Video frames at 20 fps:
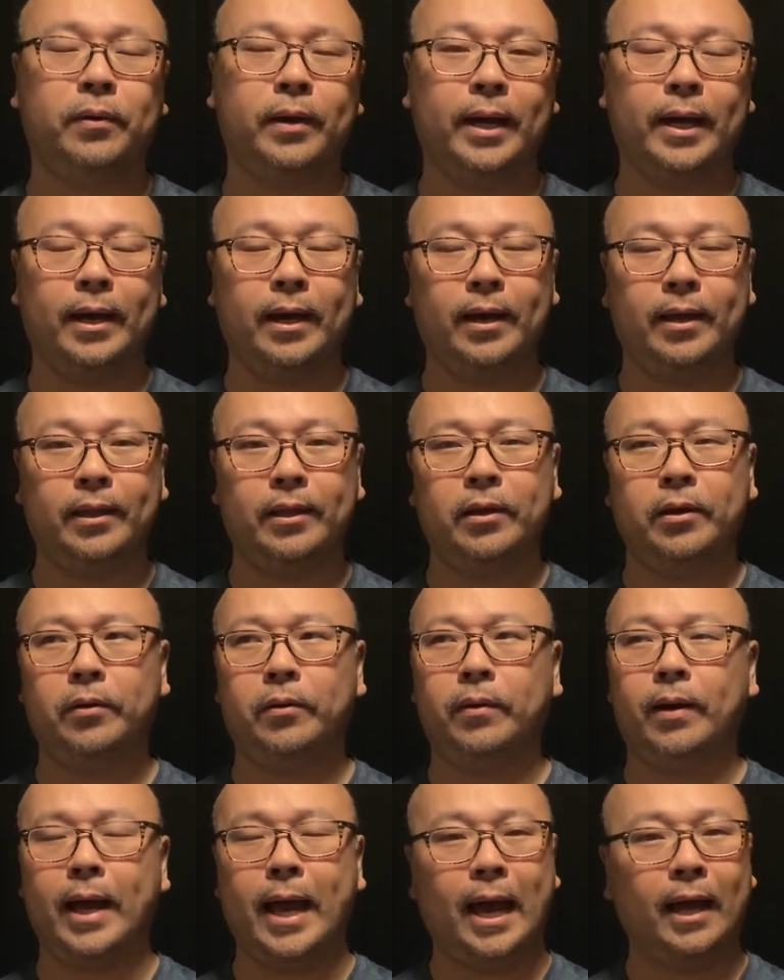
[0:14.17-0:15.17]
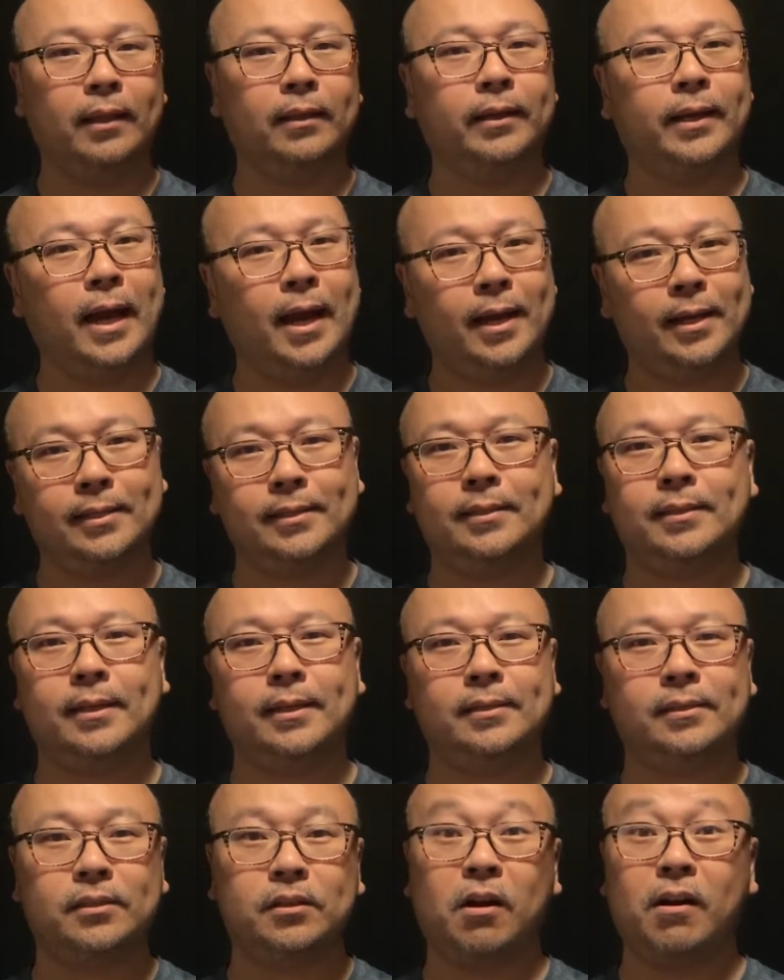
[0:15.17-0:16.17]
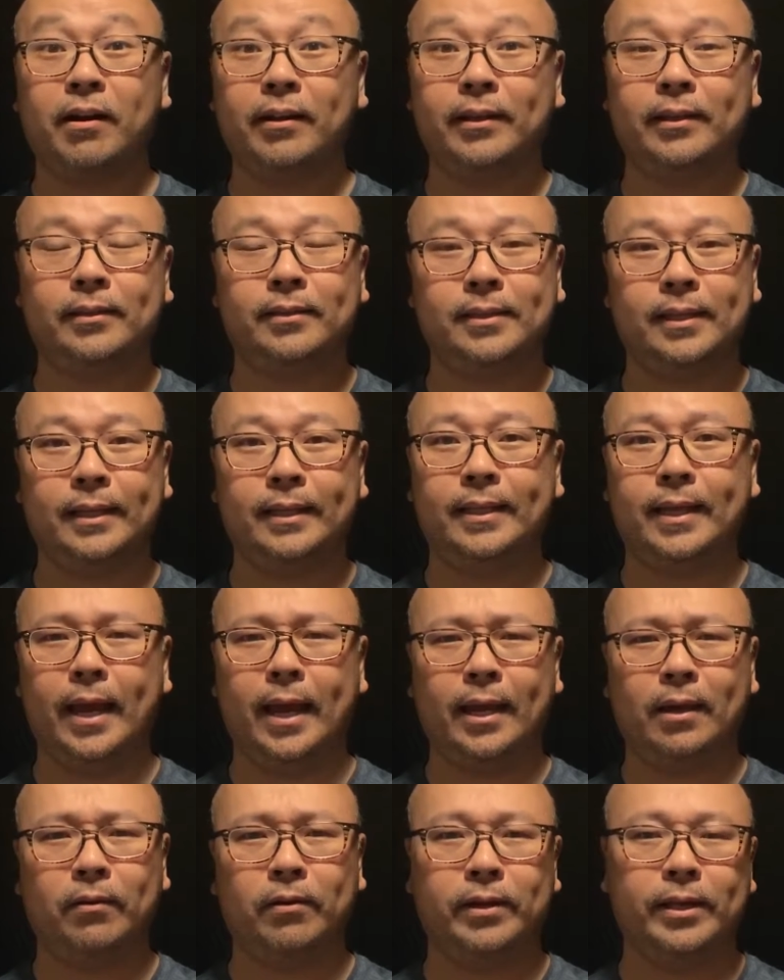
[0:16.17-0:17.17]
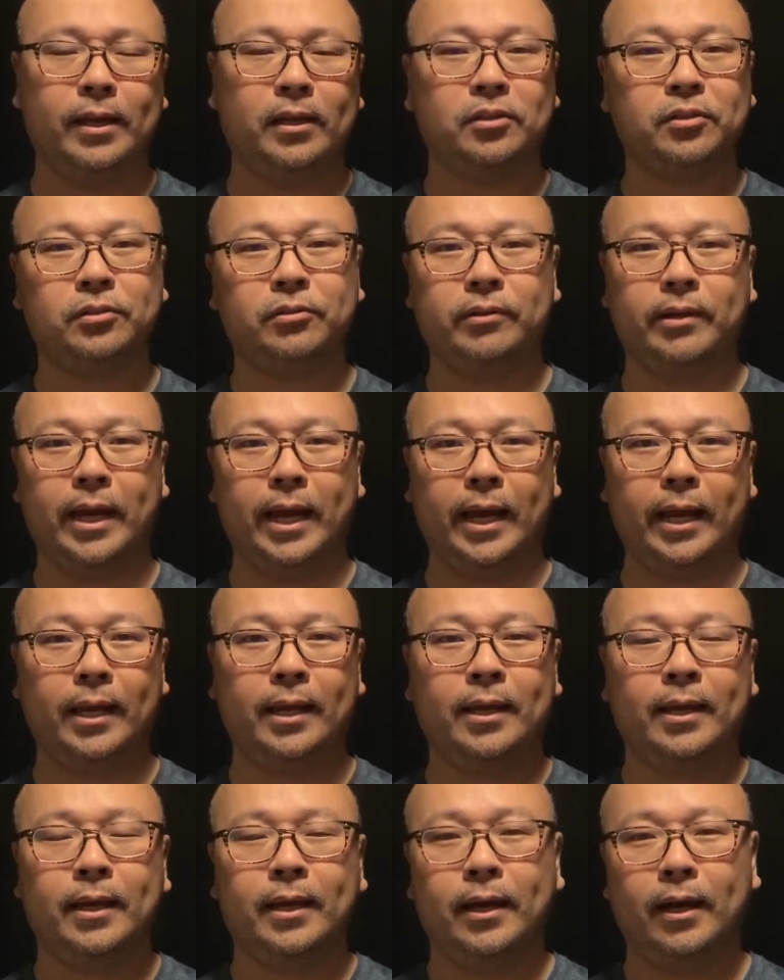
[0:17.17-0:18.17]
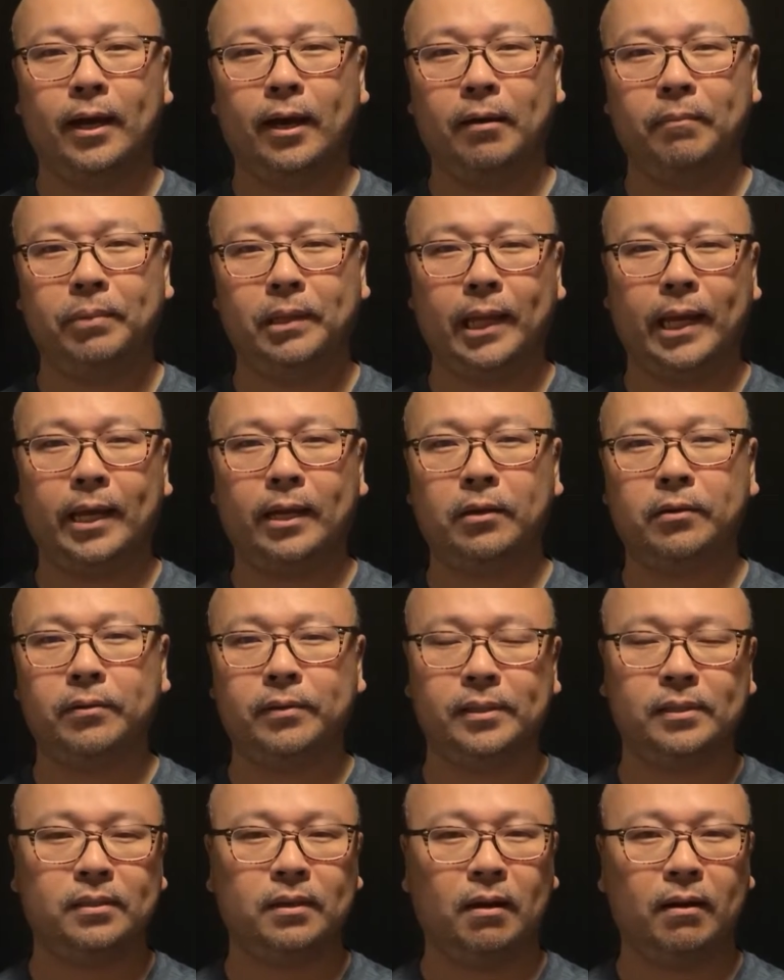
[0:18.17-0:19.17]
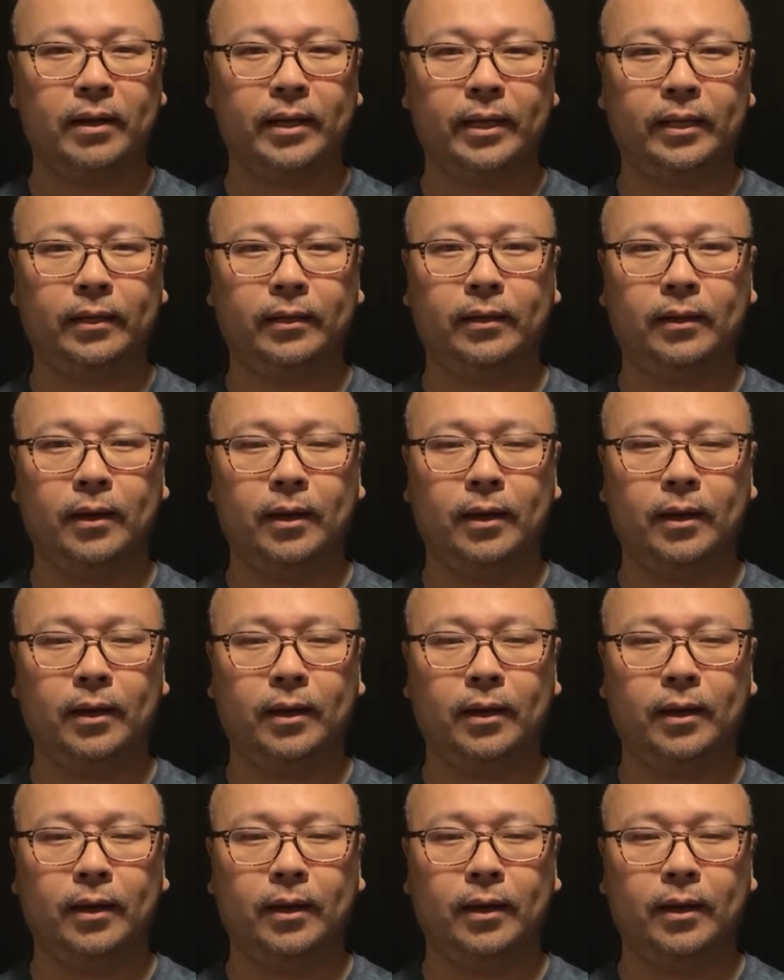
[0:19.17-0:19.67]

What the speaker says: I know Allen ISD started today or yesterday. Plano is starting